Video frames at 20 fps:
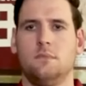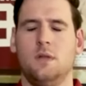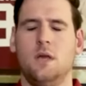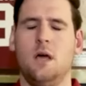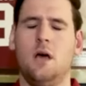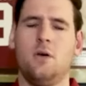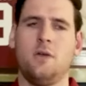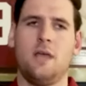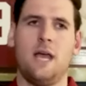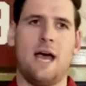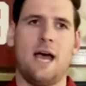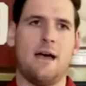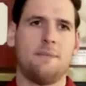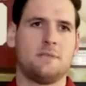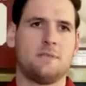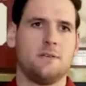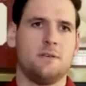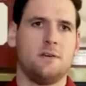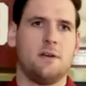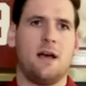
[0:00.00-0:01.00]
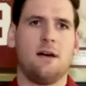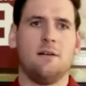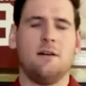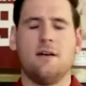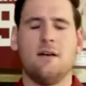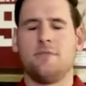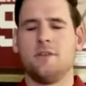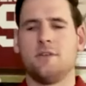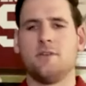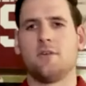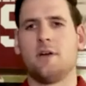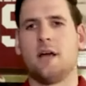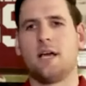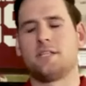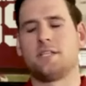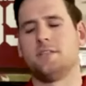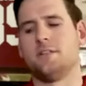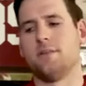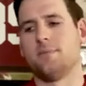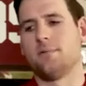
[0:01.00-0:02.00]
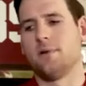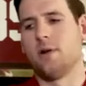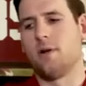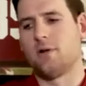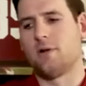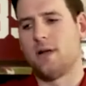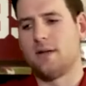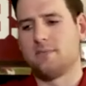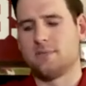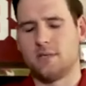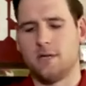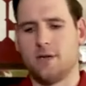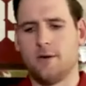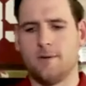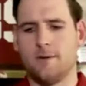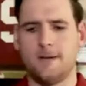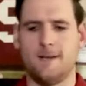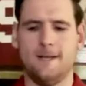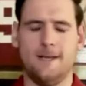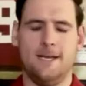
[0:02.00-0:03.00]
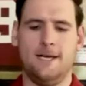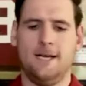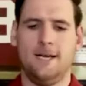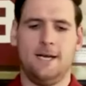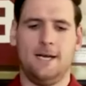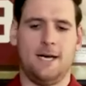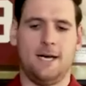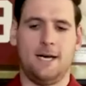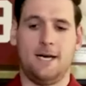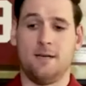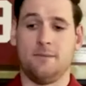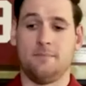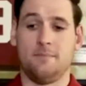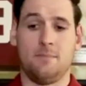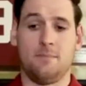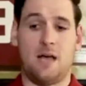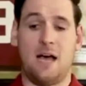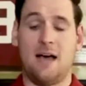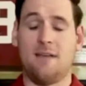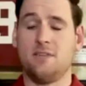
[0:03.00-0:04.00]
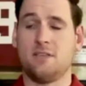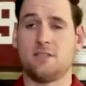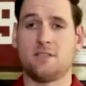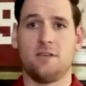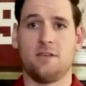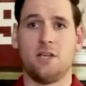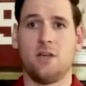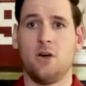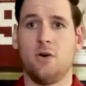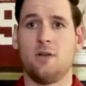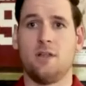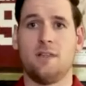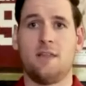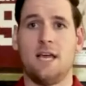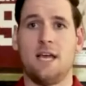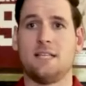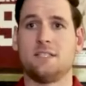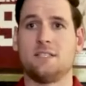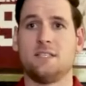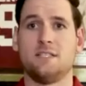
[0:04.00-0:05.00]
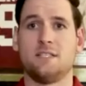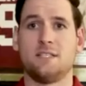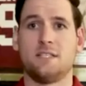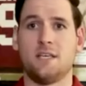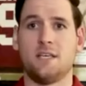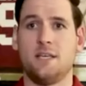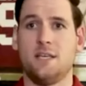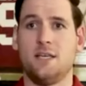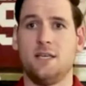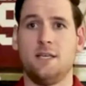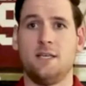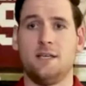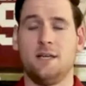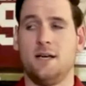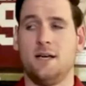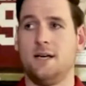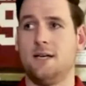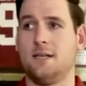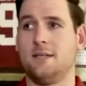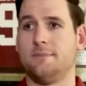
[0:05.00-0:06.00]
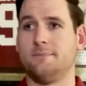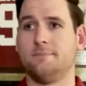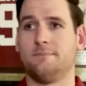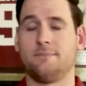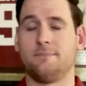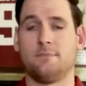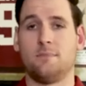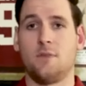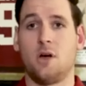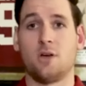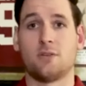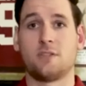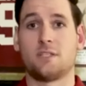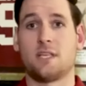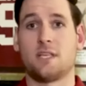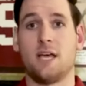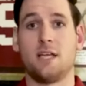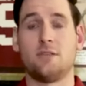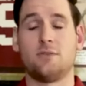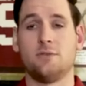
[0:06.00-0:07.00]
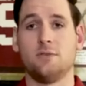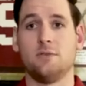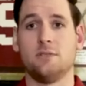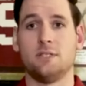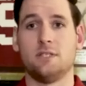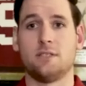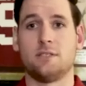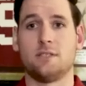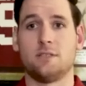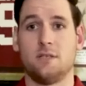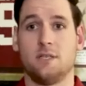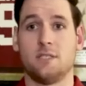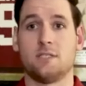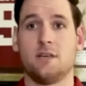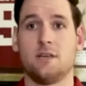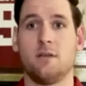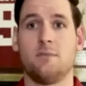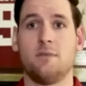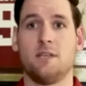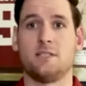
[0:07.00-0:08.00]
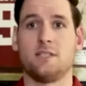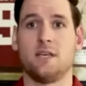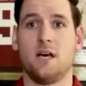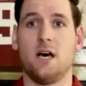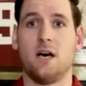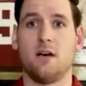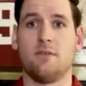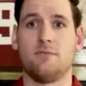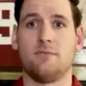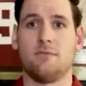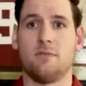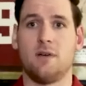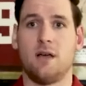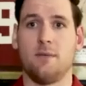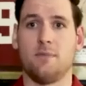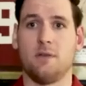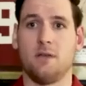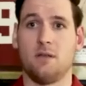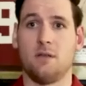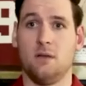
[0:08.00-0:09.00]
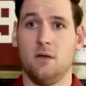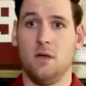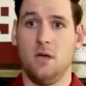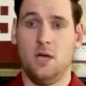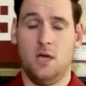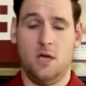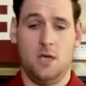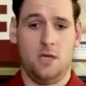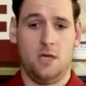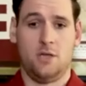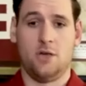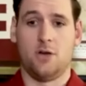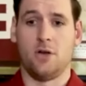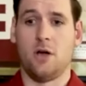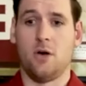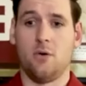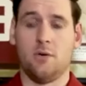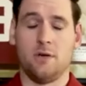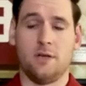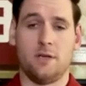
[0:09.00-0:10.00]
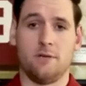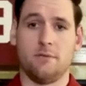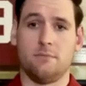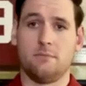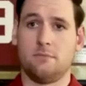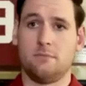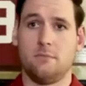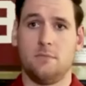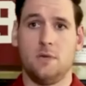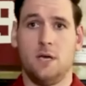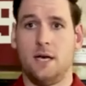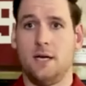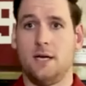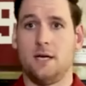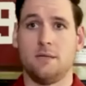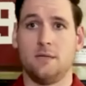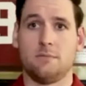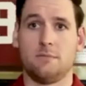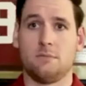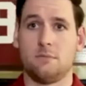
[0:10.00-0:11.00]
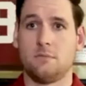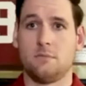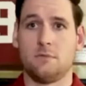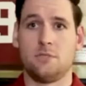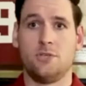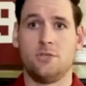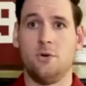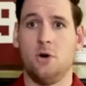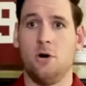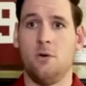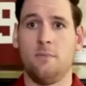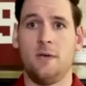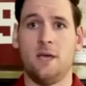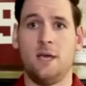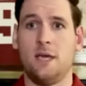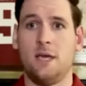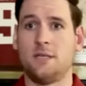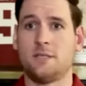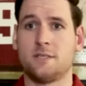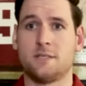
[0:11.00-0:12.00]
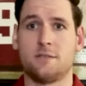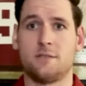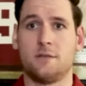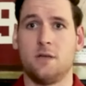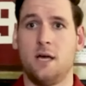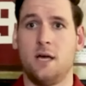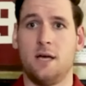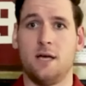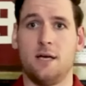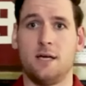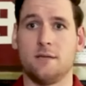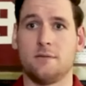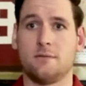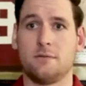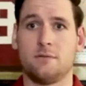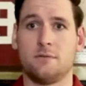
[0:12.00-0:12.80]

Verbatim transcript: Oh, yeah, absolutely. I love the direction the program's going. Obviously, going to the SEC, our schedule is going to be tough. I mean, you're going to Ole Miss, to